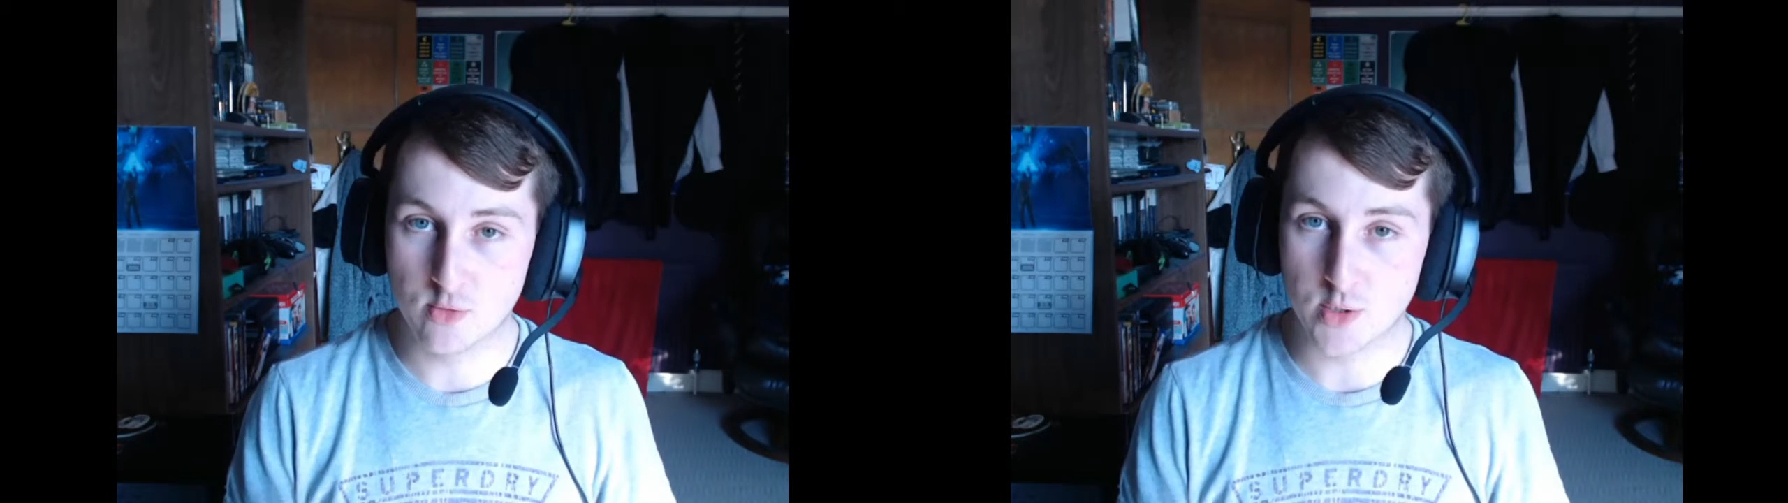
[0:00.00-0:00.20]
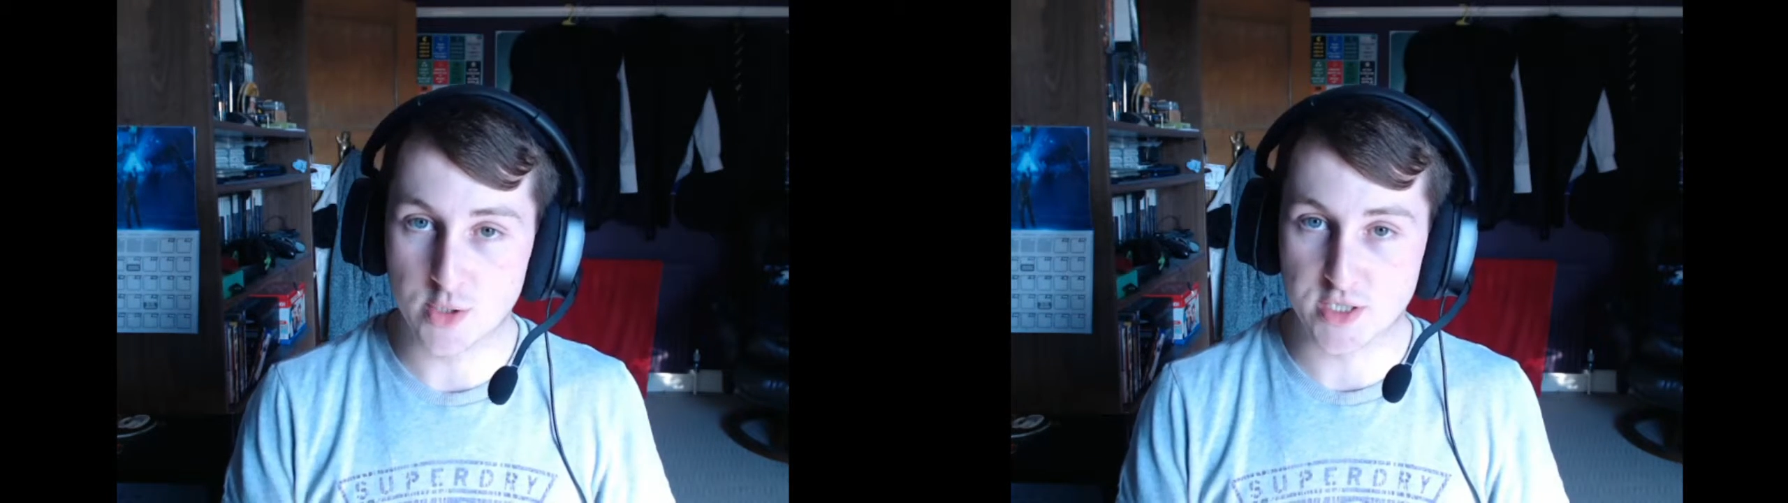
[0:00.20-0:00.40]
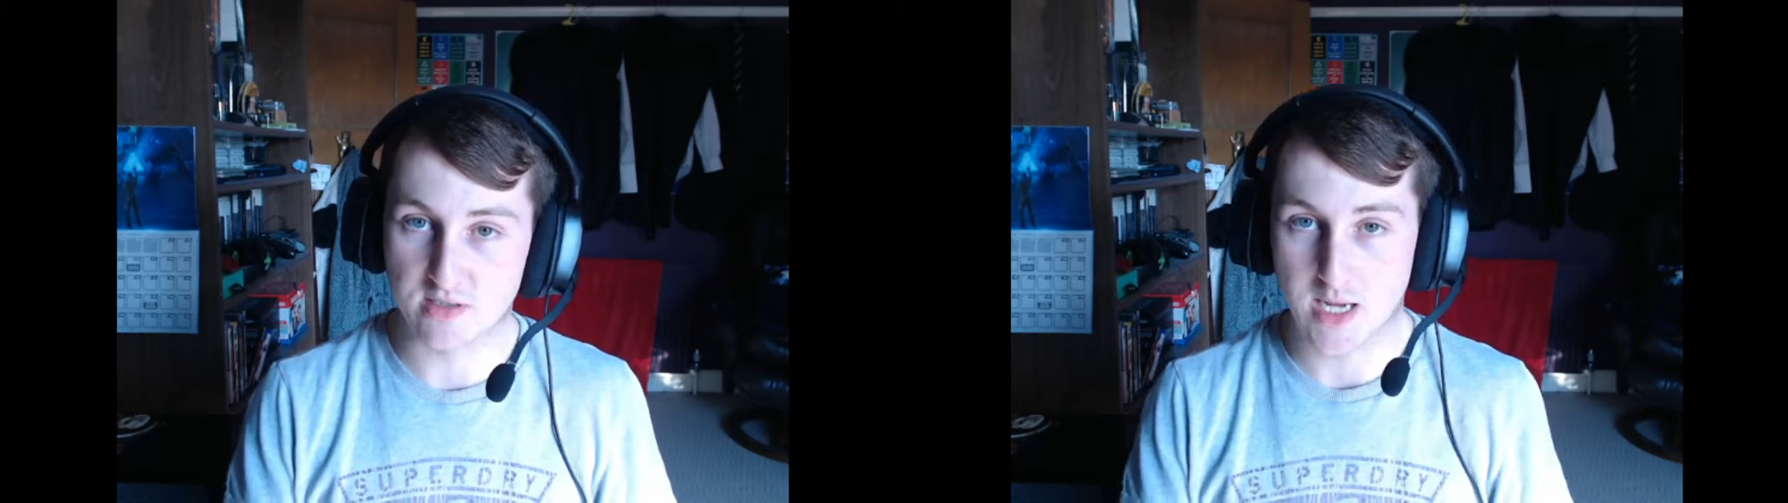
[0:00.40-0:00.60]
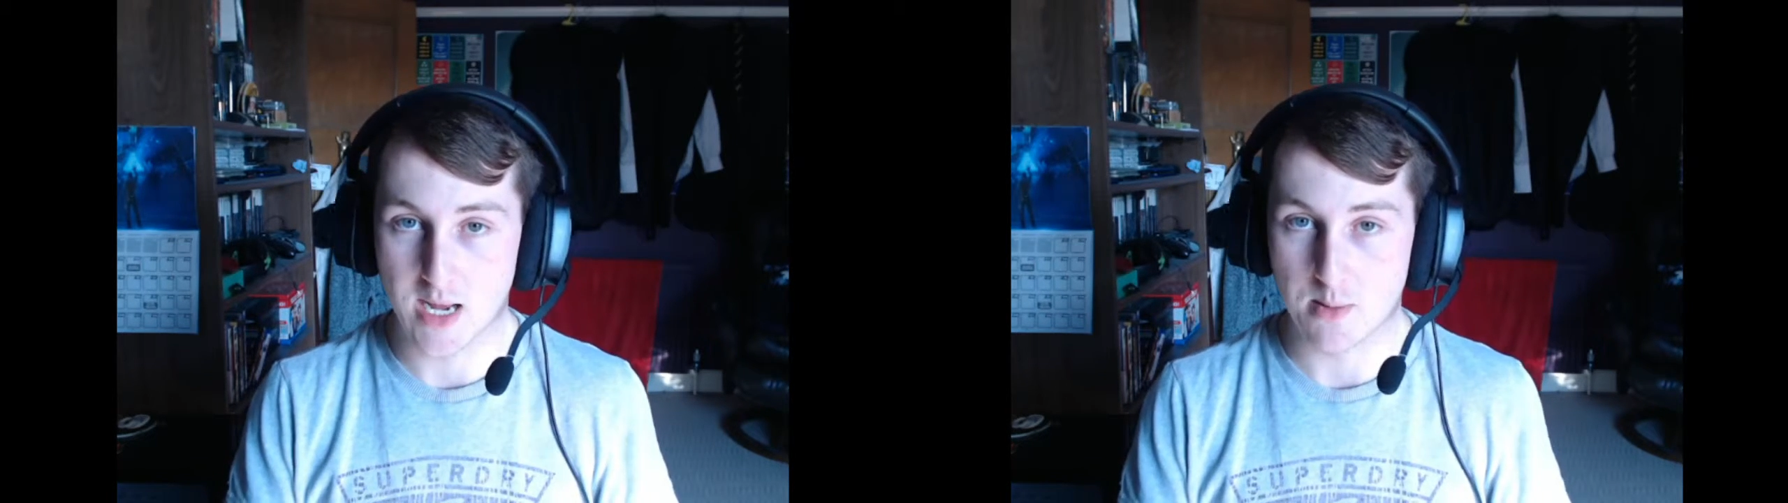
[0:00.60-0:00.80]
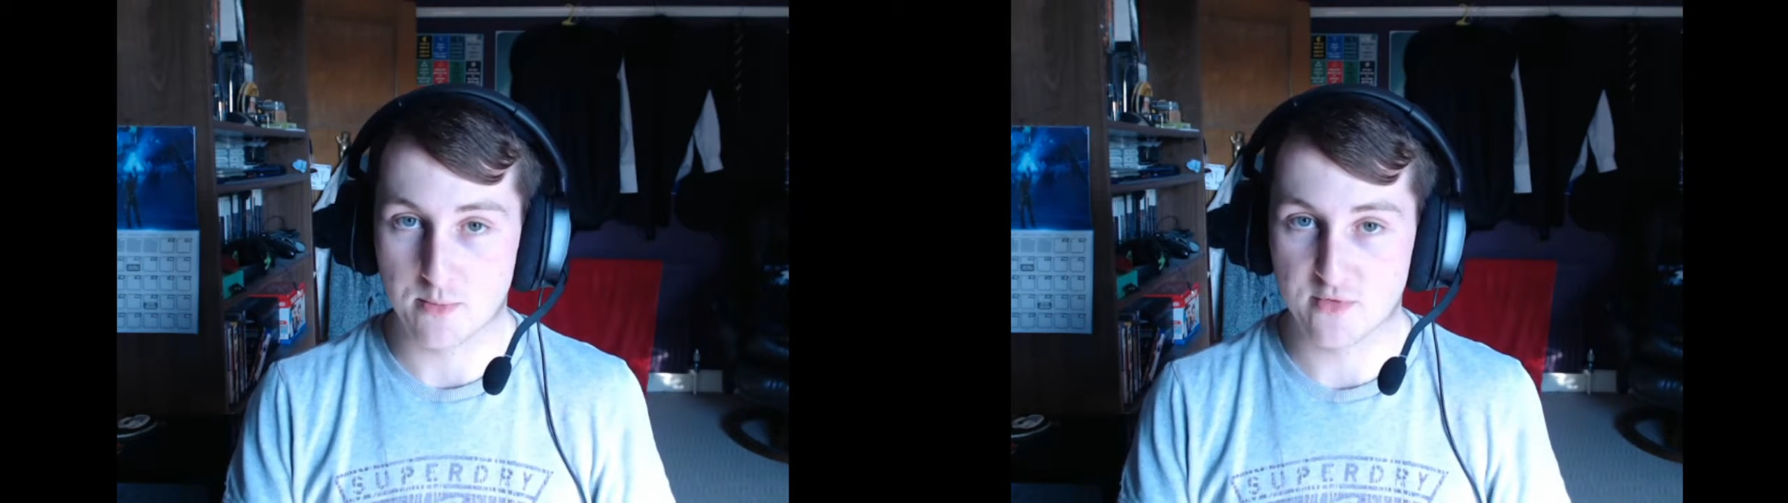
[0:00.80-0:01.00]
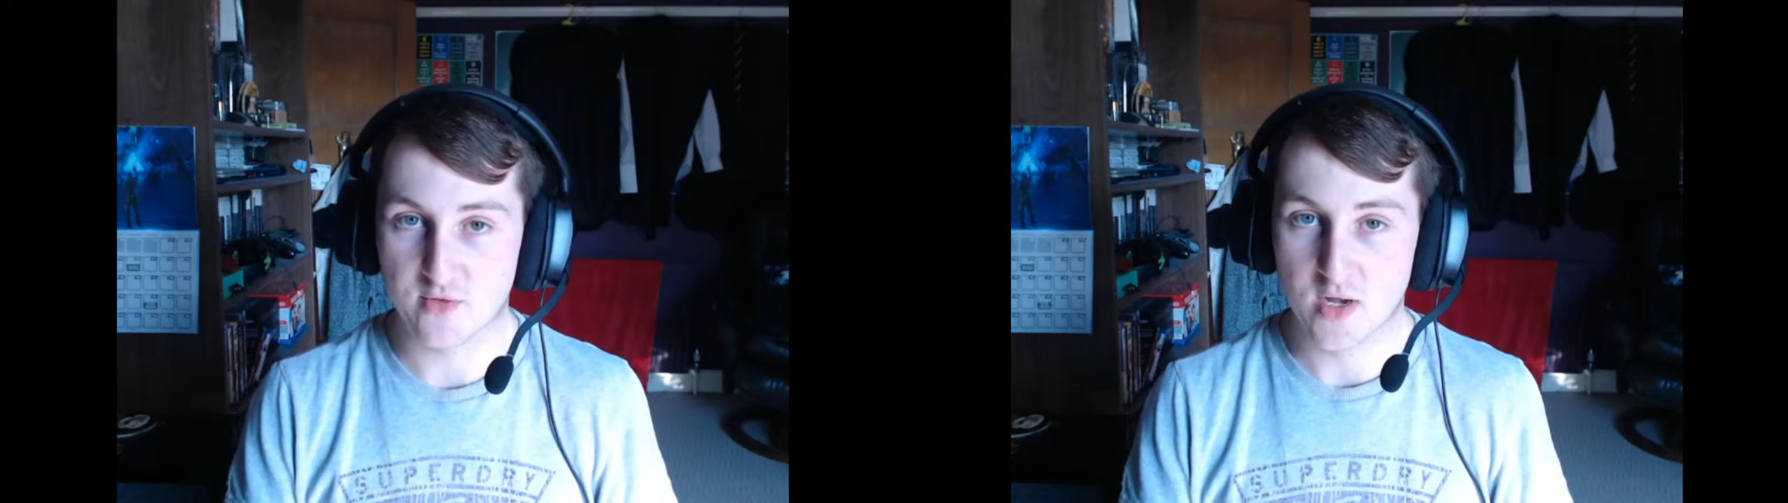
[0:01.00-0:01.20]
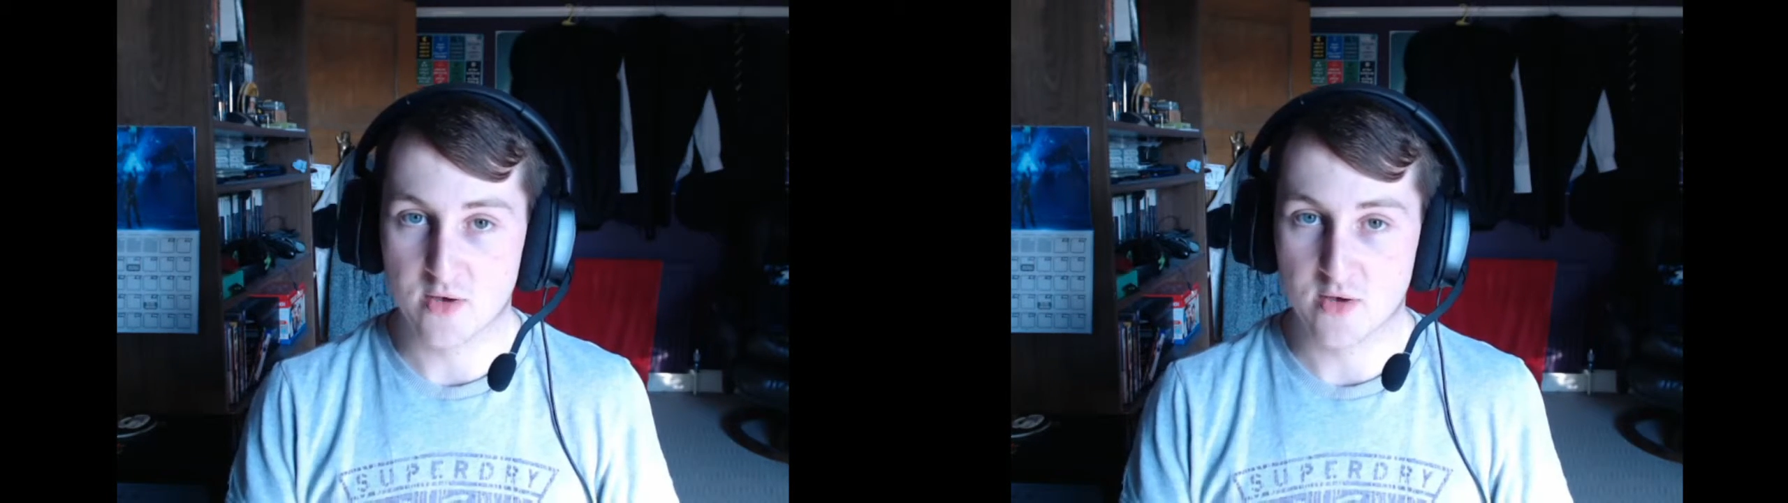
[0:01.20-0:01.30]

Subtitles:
much depth